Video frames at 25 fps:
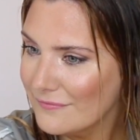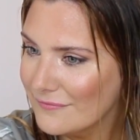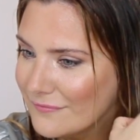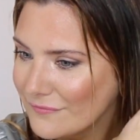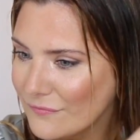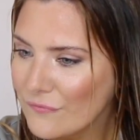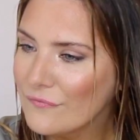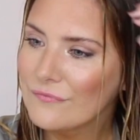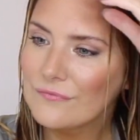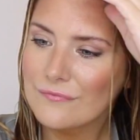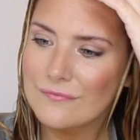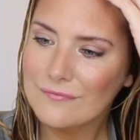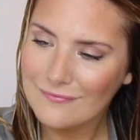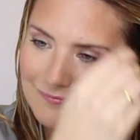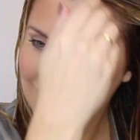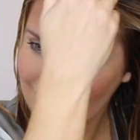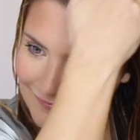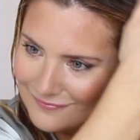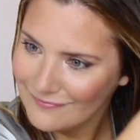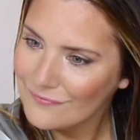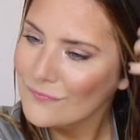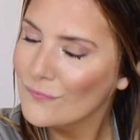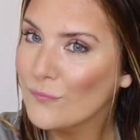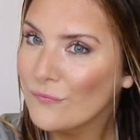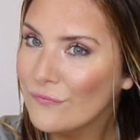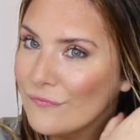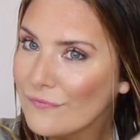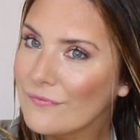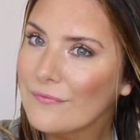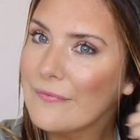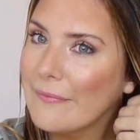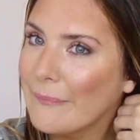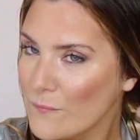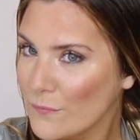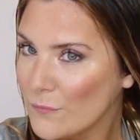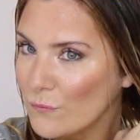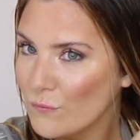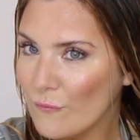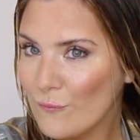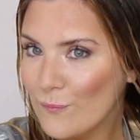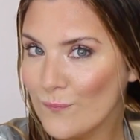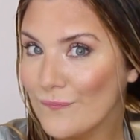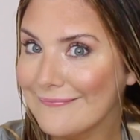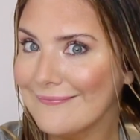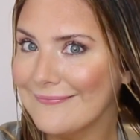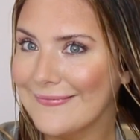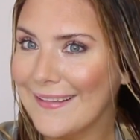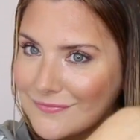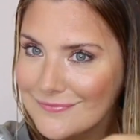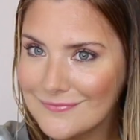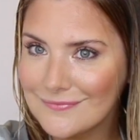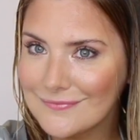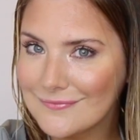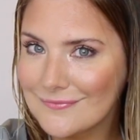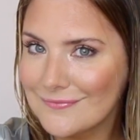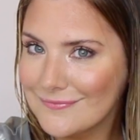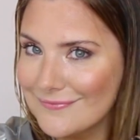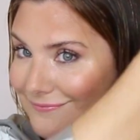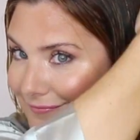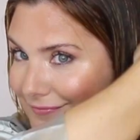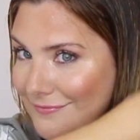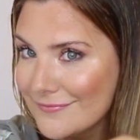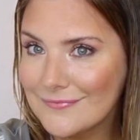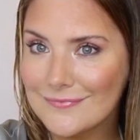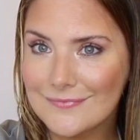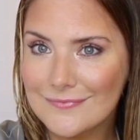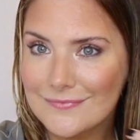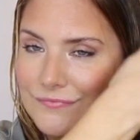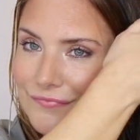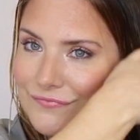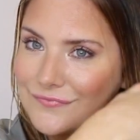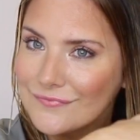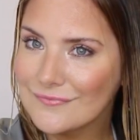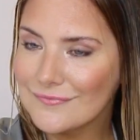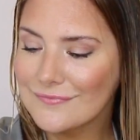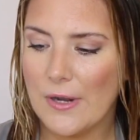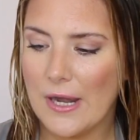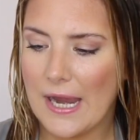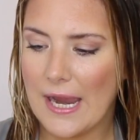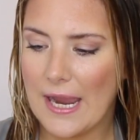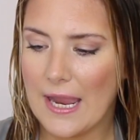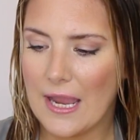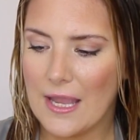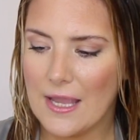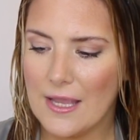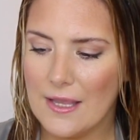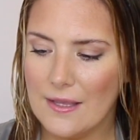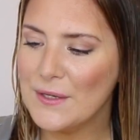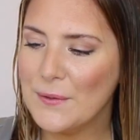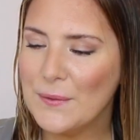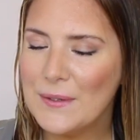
Okay. There we go. Now moving on to the spray.